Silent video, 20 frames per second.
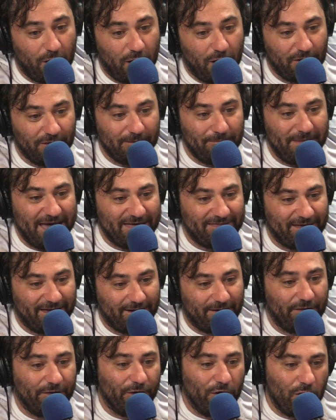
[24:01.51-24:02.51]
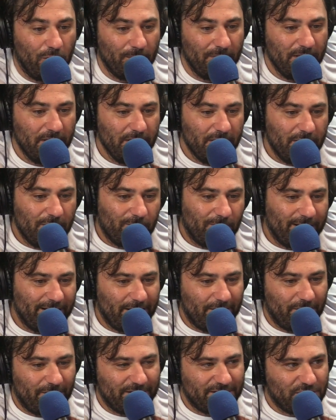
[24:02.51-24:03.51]
all the meth out of their home. Right
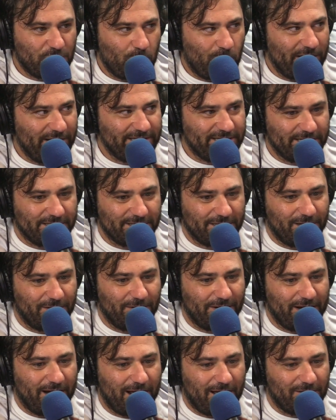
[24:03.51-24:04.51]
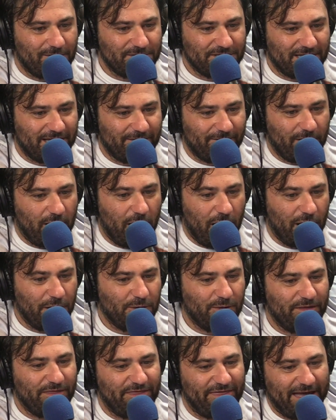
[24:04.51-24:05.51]
now, they're at $2,600 out of
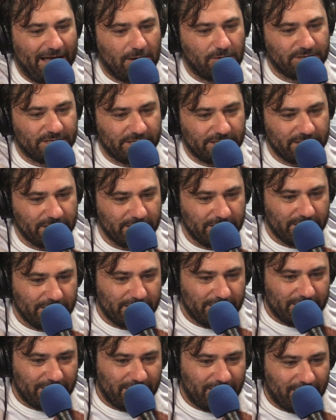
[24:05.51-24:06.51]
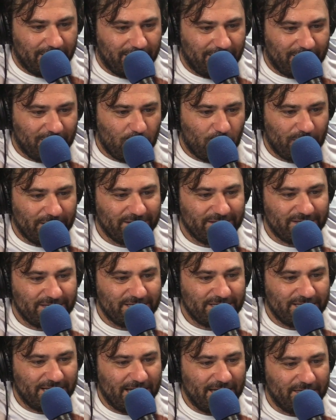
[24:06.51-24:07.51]
$100,000. According to the
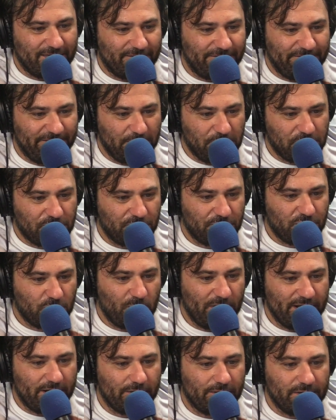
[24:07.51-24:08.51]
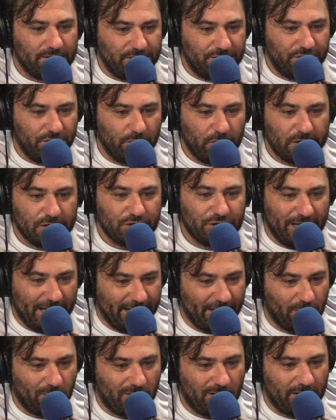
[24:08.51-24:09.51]
site, the future tweaker is due in
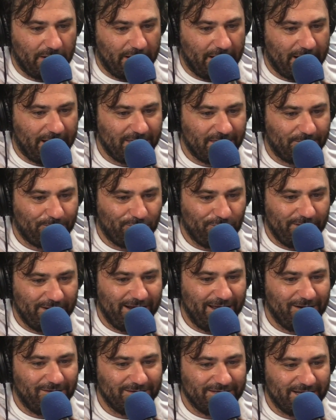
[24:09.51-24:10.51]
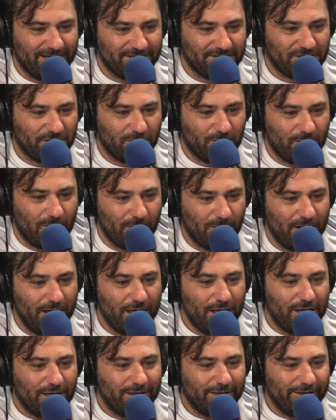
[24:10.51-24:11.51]
January, and the prenatal tests are, quote,
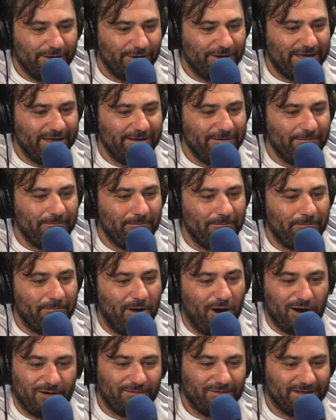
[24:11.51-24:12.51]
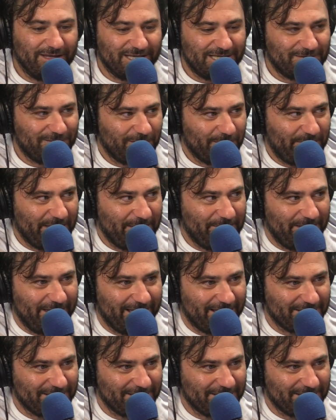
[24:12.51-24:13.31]
looking marvelous for baby